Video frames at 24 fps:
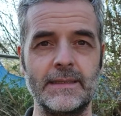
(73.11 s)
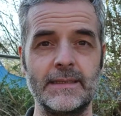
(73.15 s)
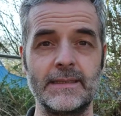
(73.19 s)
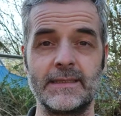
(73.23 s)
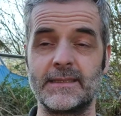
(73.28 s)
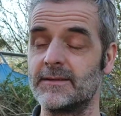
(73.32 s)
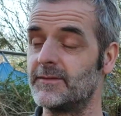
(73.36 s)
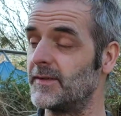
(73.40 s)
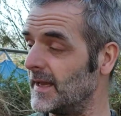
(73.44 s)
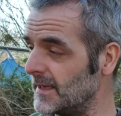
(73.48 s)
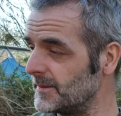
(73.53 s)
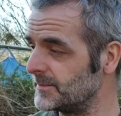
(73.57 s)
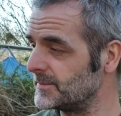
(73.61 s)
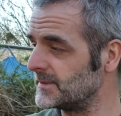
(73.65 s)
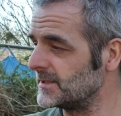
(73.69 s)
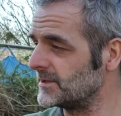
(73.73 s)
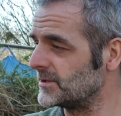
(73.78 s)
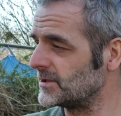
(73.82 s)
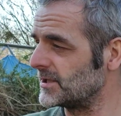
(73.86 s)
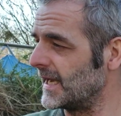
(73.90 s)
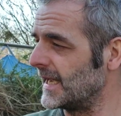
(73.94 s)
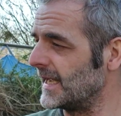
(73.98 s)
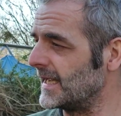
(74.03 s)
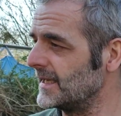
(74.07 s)
develop, to
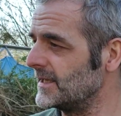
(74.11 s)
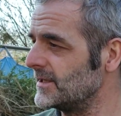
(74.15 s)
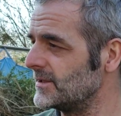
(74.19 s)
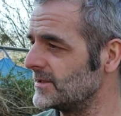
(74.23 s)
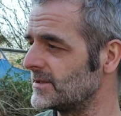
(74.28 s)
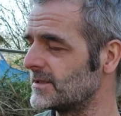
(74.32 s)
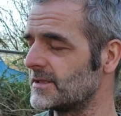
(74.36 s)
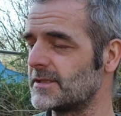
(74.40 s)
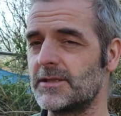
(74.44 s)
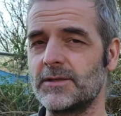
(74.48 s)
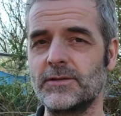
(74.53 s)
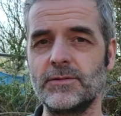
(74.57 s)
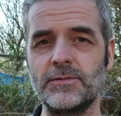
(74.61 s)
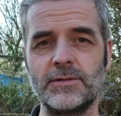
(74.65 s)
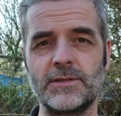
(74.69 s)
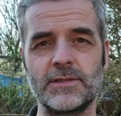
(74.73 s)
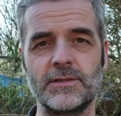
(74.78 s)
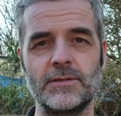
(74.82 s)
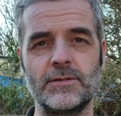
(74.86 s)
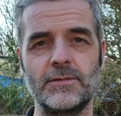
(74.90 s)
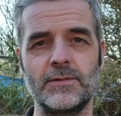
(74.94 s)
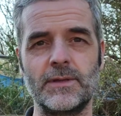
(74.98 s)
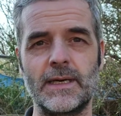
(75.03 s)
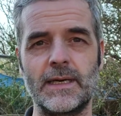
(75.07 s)
change, to
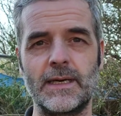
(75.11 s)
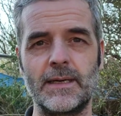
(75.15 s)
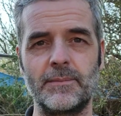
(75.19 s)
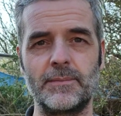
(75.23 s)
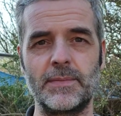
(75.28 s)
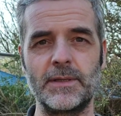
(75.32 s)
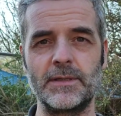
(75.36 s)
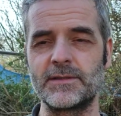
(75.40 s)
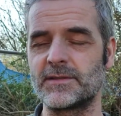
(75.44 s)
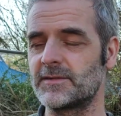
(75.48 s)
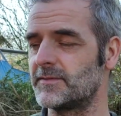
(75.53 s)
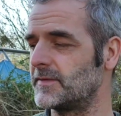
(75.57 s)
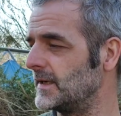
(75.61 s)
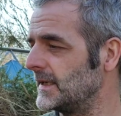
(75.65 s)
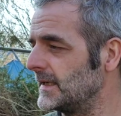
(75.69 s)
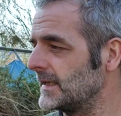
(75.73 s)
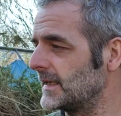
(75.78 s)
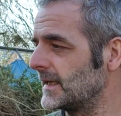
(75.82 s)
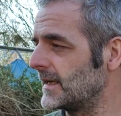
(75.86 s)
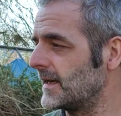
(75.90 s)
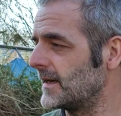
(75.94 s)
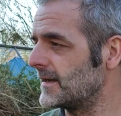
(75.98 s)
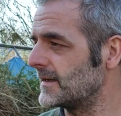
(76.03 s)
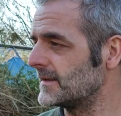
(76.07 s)
beautify the
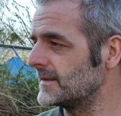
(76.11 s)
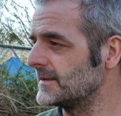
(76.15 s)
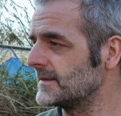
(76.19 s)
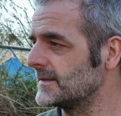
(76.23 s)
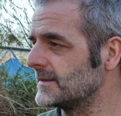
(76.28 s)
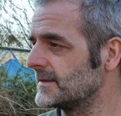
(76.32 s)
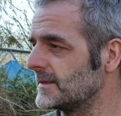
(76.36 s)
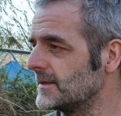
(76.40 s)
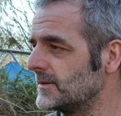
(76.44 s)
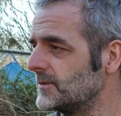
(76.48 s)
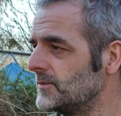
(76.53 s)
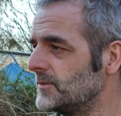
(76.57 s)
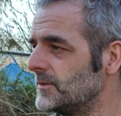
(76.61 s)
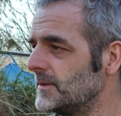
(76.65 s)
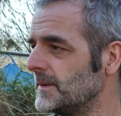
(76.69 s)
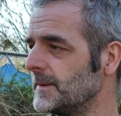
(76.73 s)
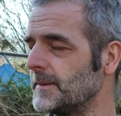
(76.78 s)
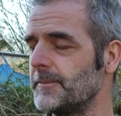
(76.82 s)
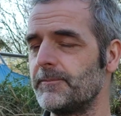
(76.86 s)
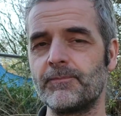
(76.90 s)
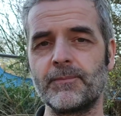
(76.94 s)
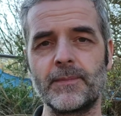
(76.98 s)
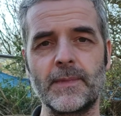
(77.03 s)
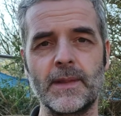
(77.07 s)
garden, to
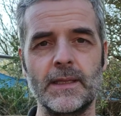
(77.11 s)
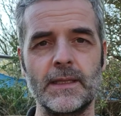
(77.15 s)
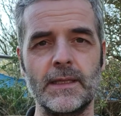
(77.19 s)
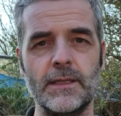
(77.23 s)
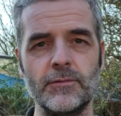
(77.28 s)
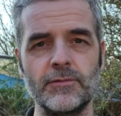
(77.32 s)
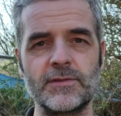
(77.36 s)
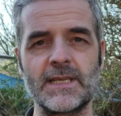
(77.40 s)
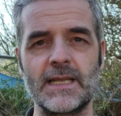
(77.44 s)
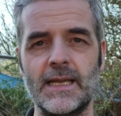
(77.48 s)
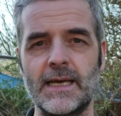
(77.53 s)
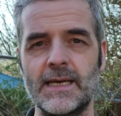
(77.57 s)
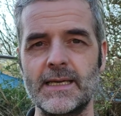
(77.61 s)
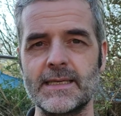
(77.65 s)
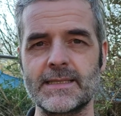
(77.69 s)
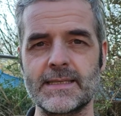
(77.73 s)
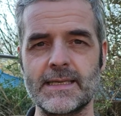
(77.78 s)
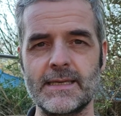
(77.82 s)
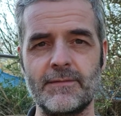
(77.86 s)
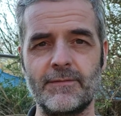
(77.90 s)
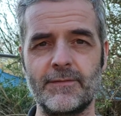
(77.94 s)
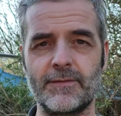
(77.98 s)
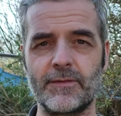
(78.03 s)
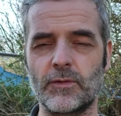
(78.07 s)
utilize
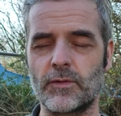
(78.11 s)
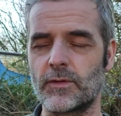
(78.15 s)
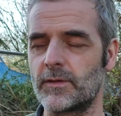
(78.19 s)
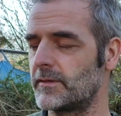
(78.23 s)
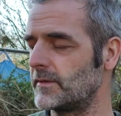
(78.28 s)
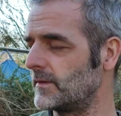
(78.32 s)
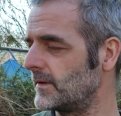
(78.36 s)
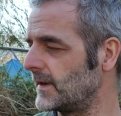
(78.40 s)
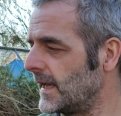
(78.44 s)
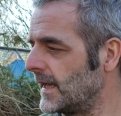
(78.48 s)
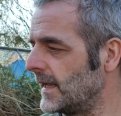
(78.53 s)
it for